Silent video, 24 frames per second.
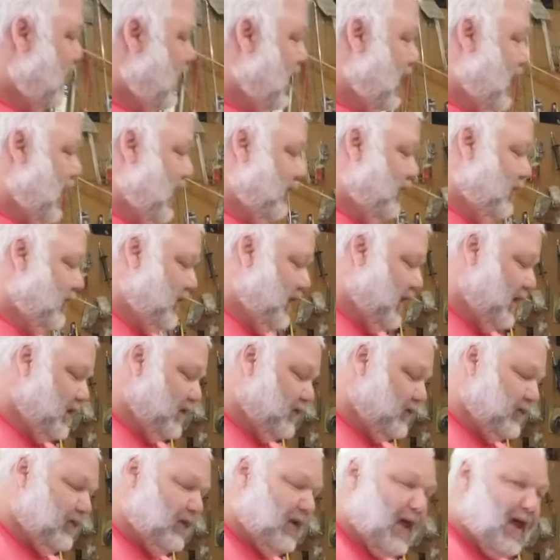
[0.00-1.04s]
Everything is
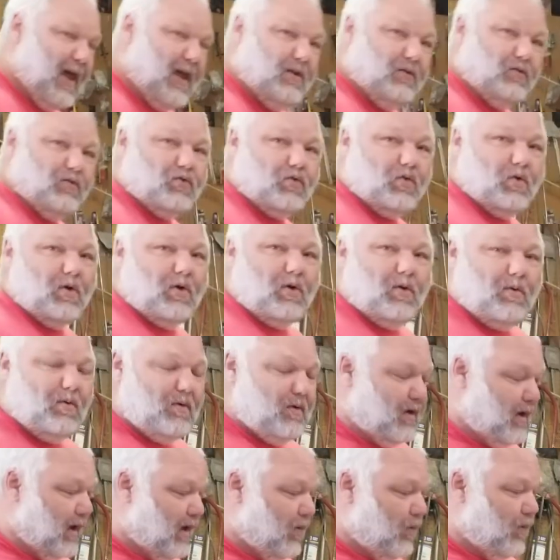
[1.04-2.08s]
flat and true.
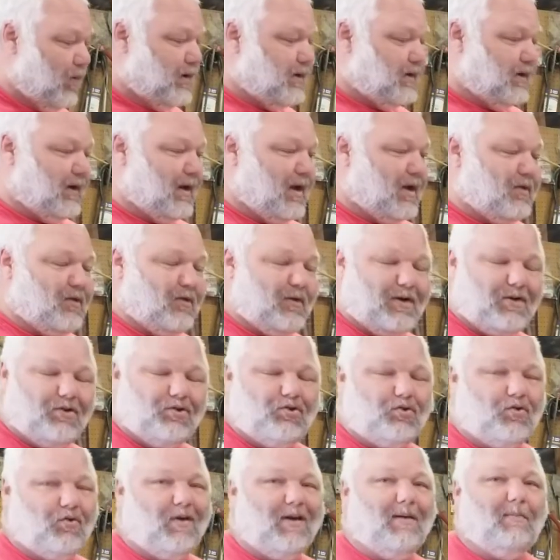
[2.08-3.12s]
It went together
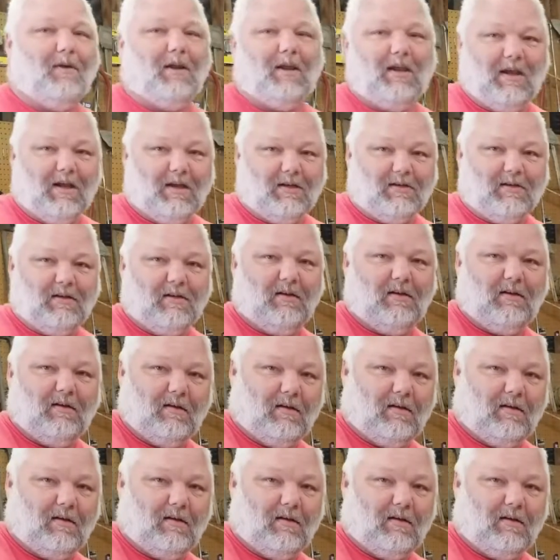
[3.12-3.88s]
extremely easily.